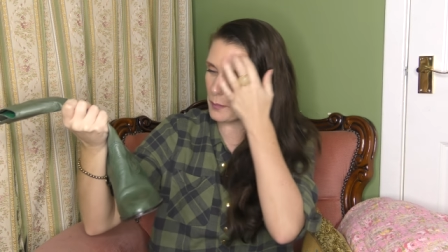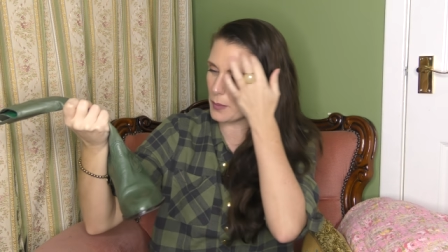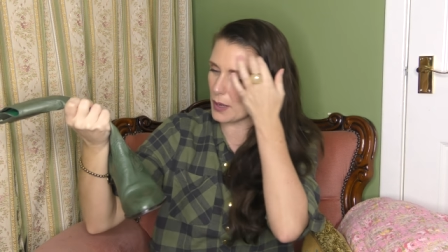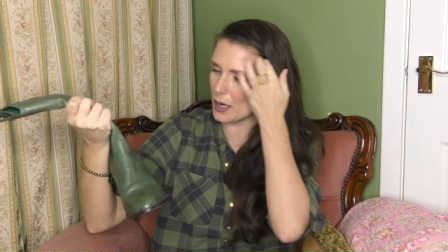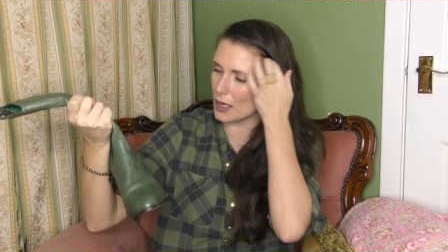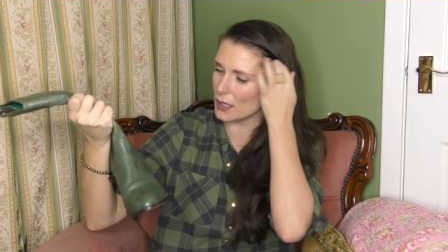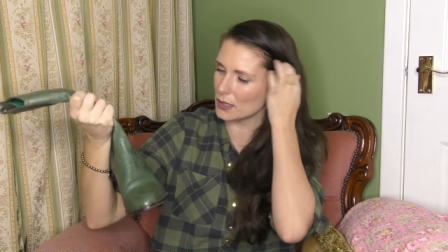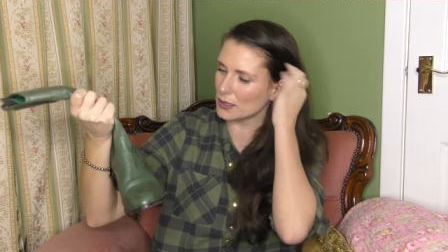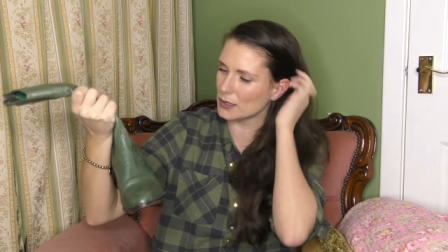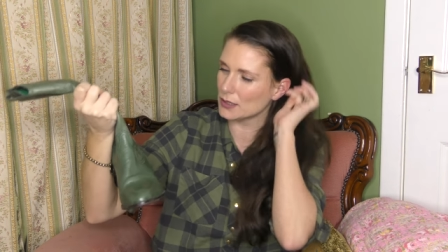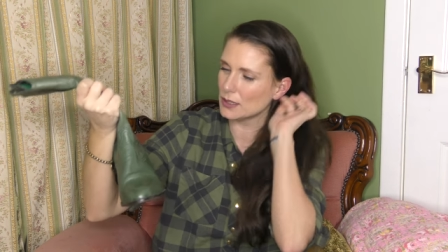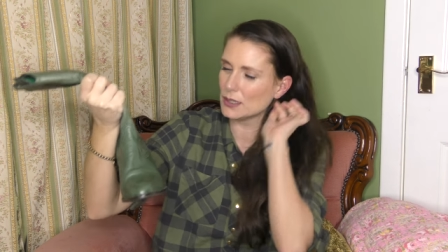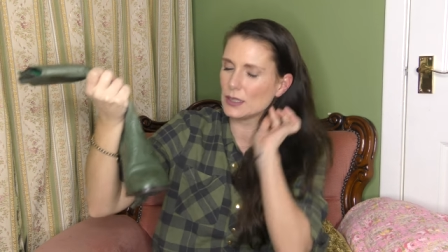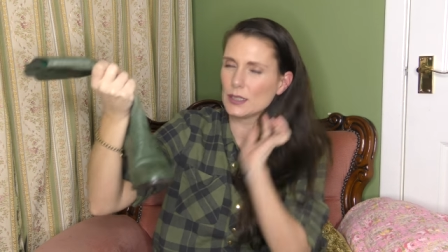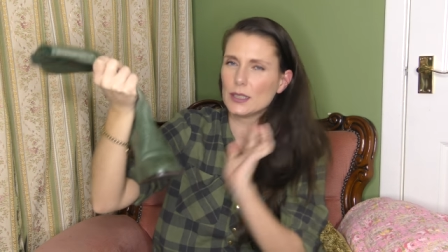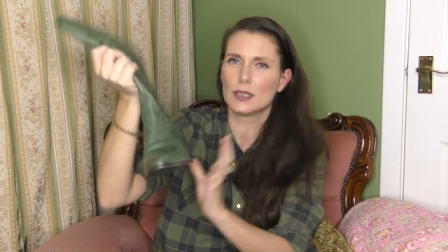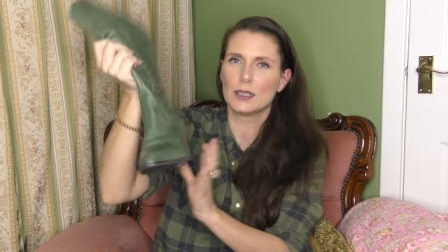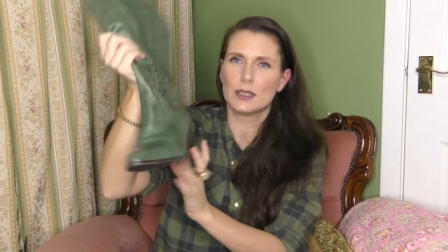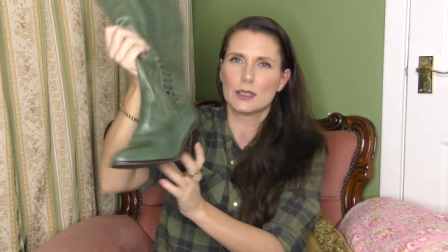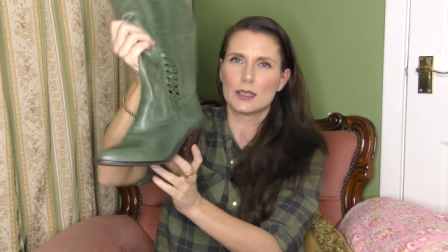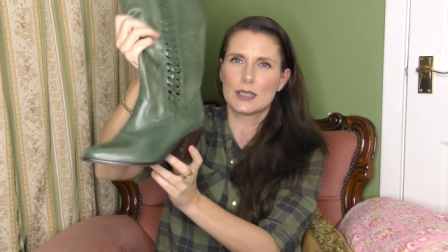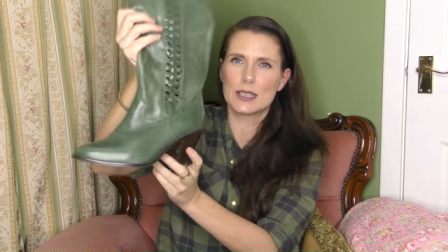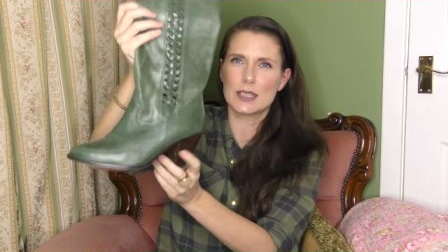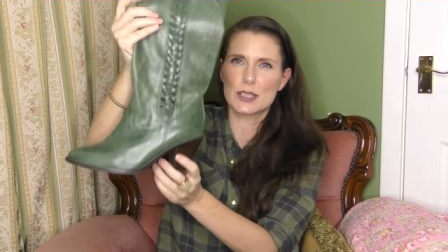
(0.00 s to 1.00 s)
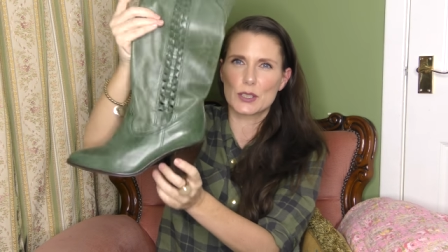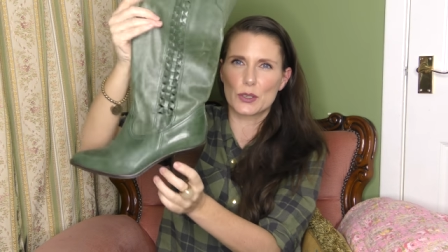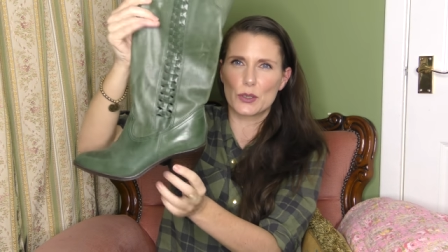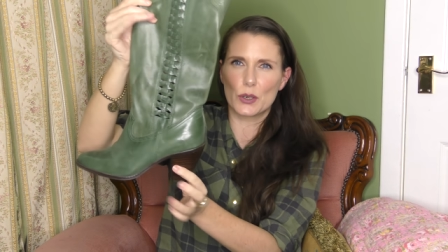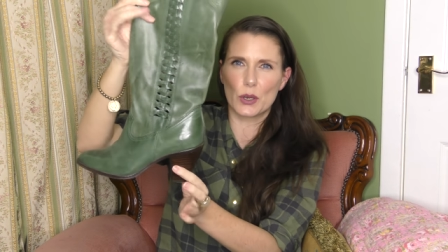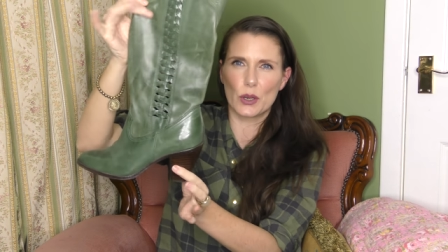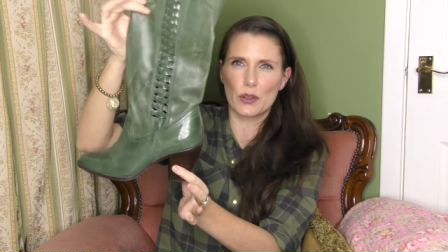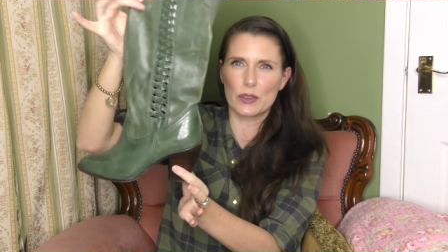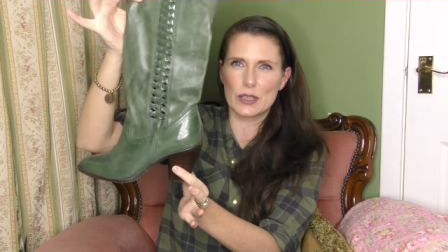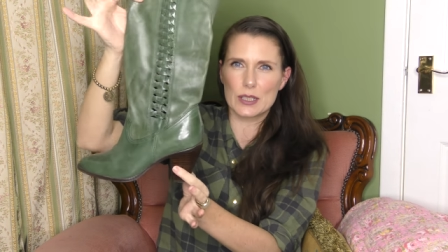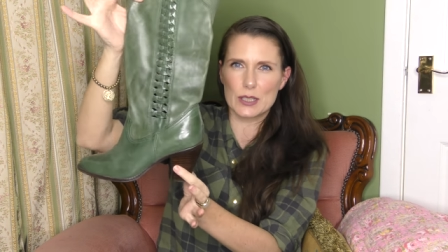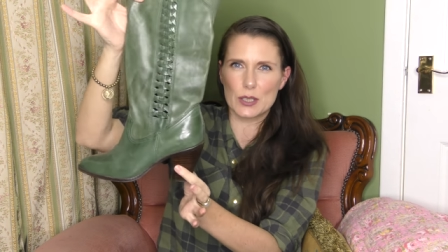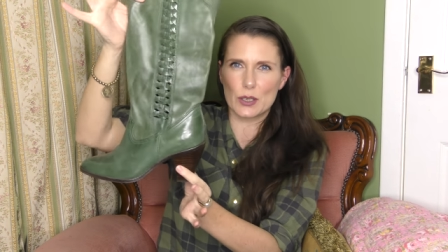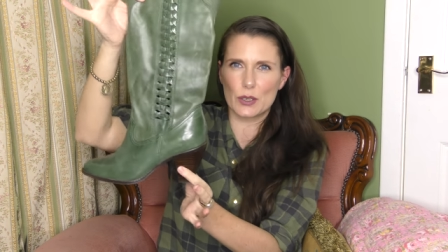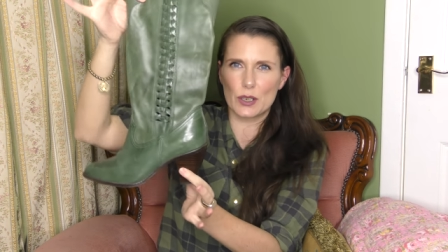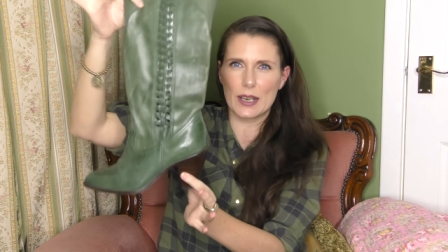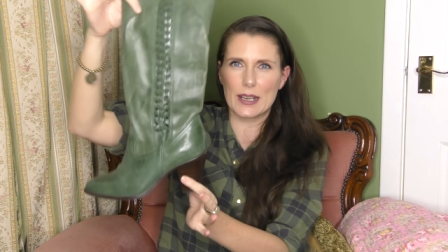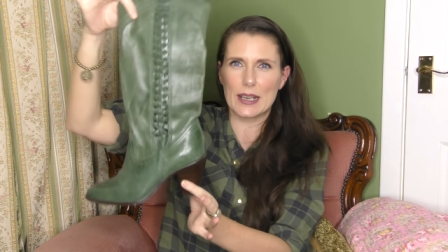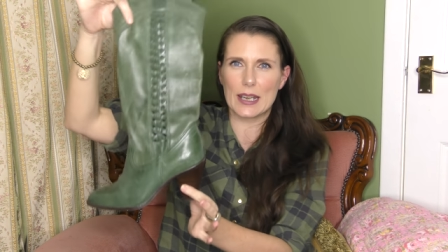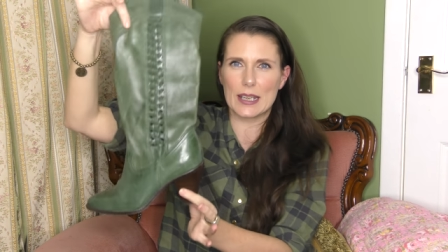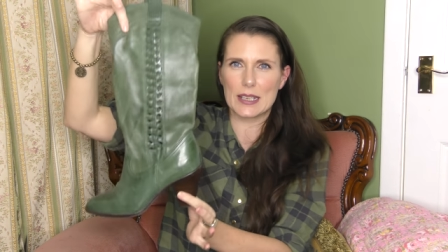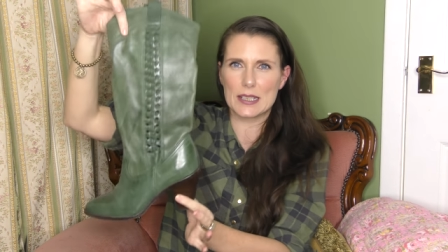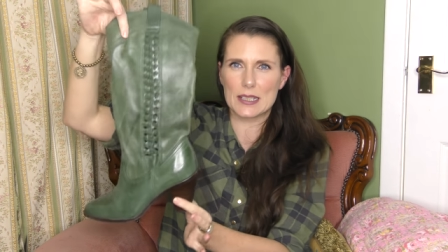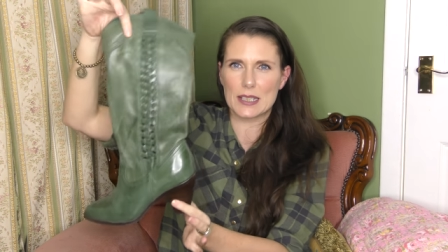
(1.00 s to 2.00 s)
But these are not, these are
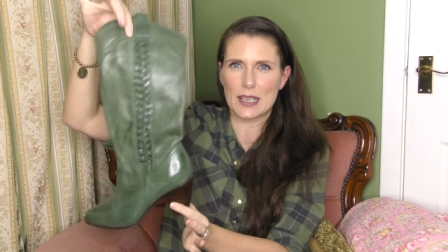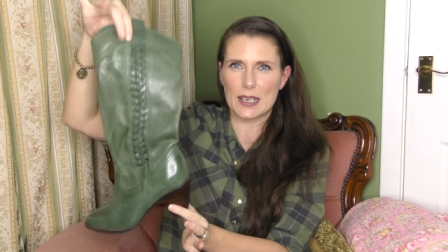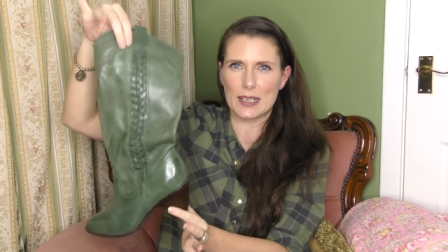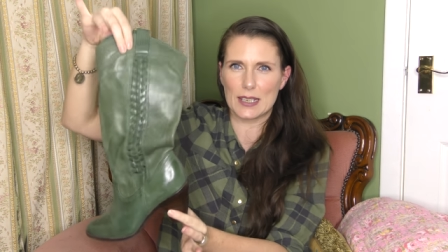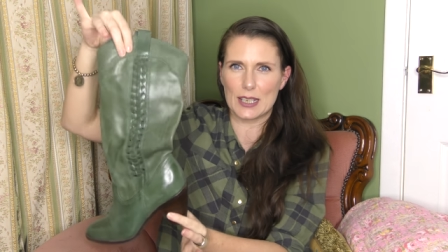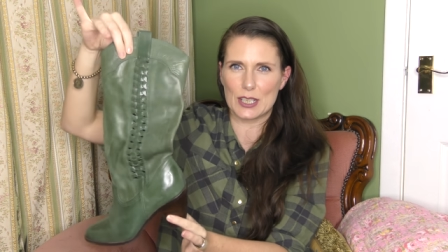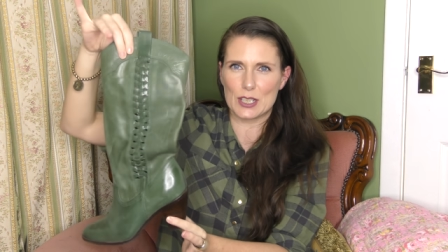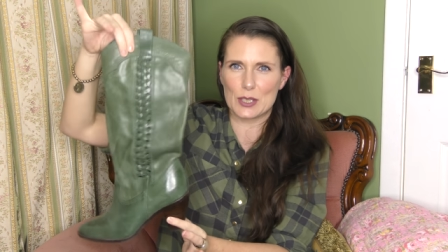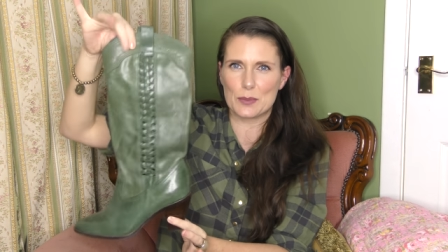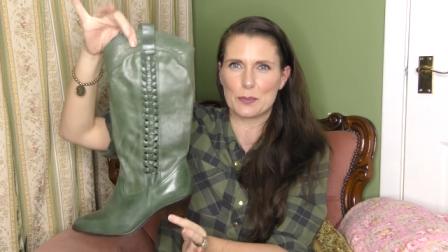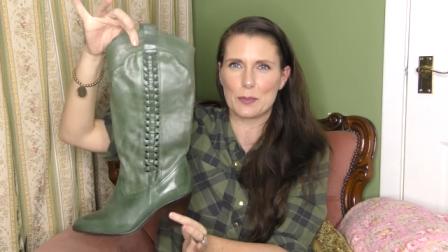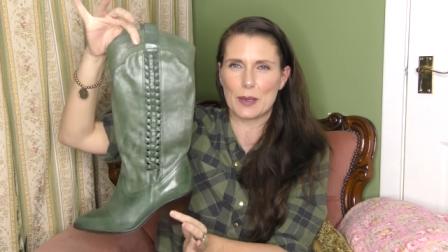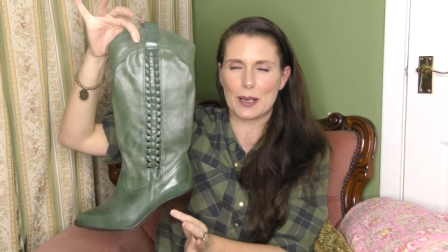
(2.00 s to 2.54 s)
in nice condition,